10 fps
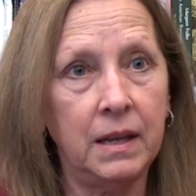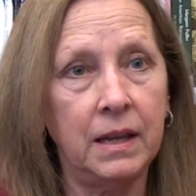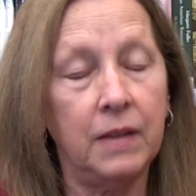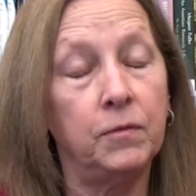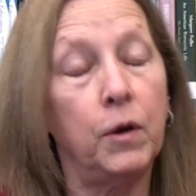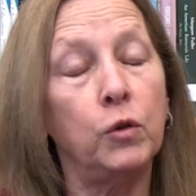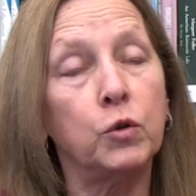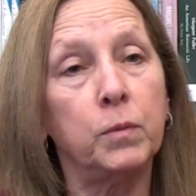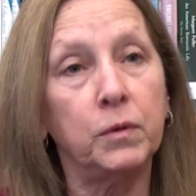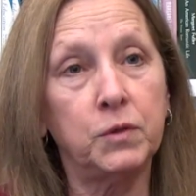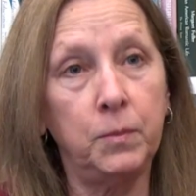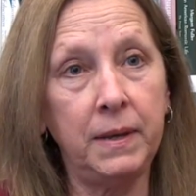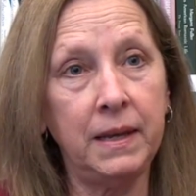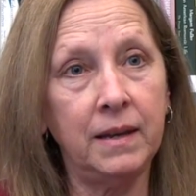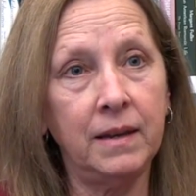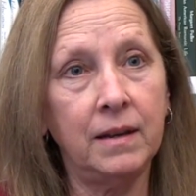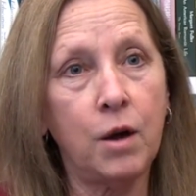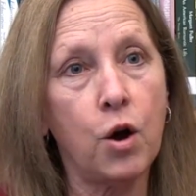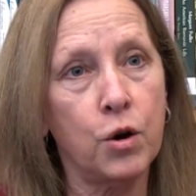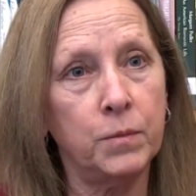and vulnerable to being
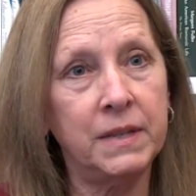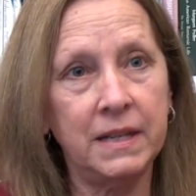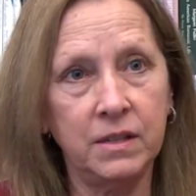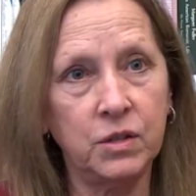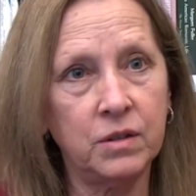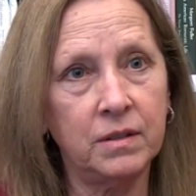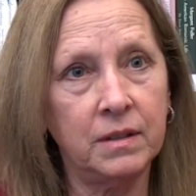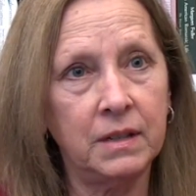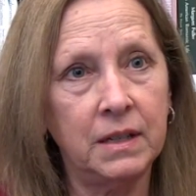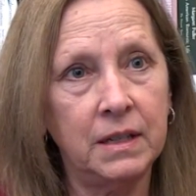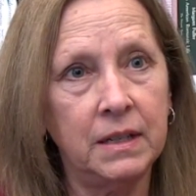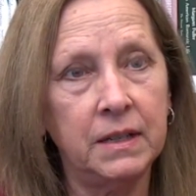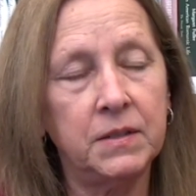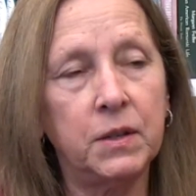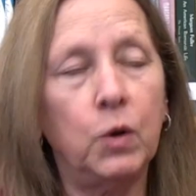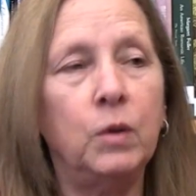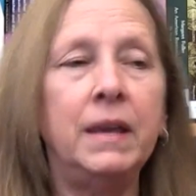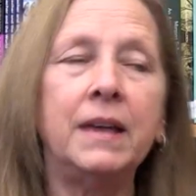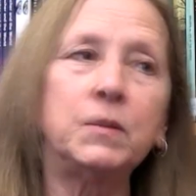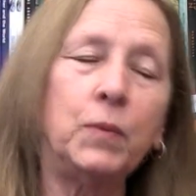harmed and injured. So
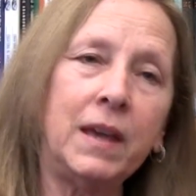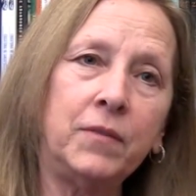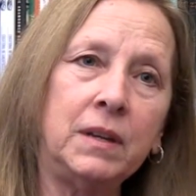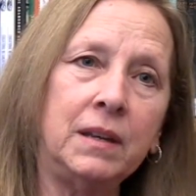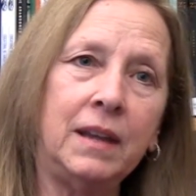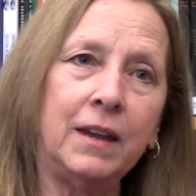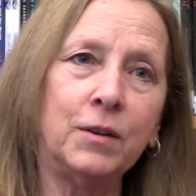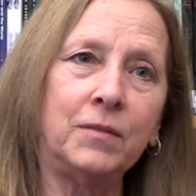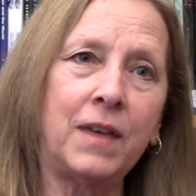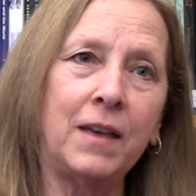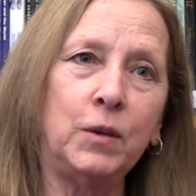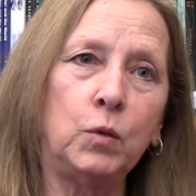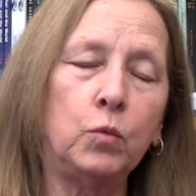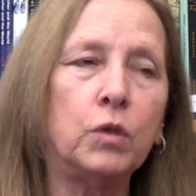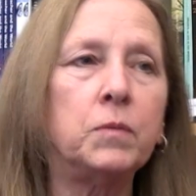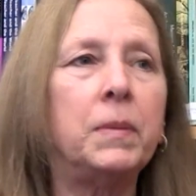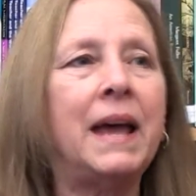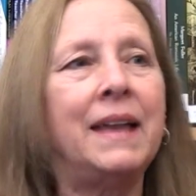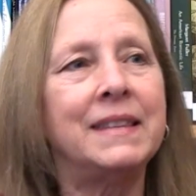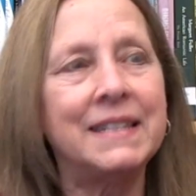yes, we have an inherent value and worth, but
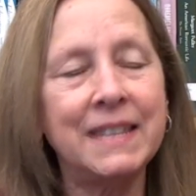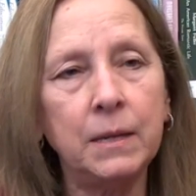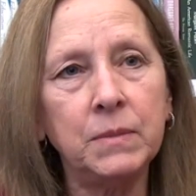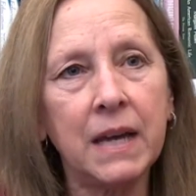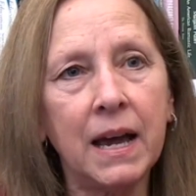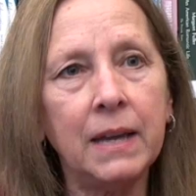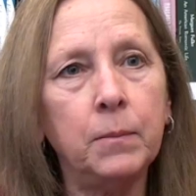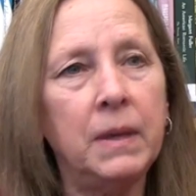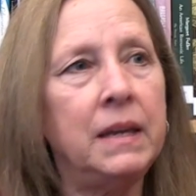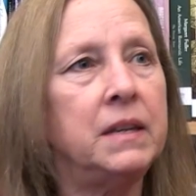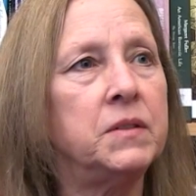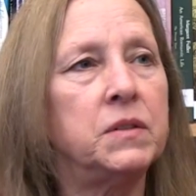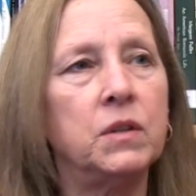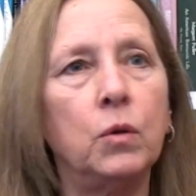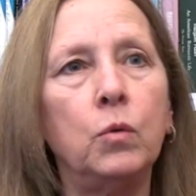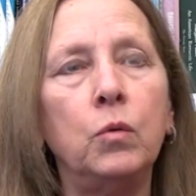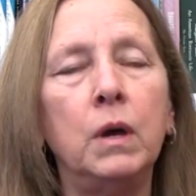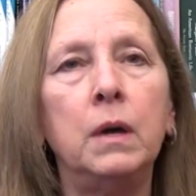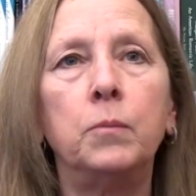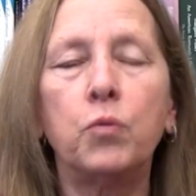at the same time, it is so
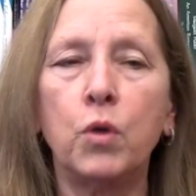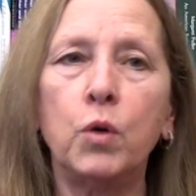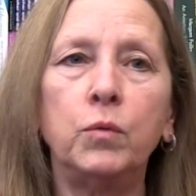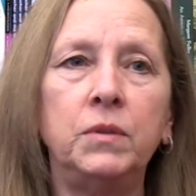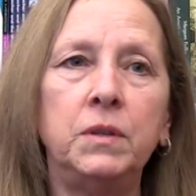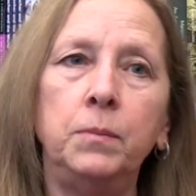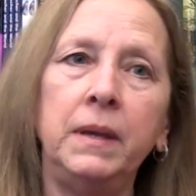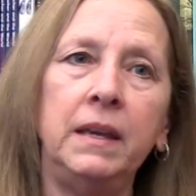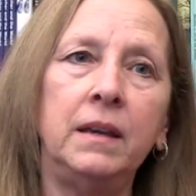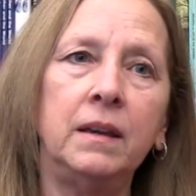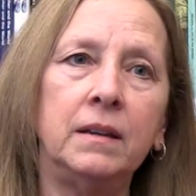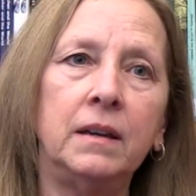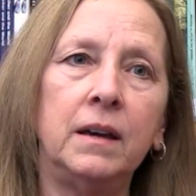prone to being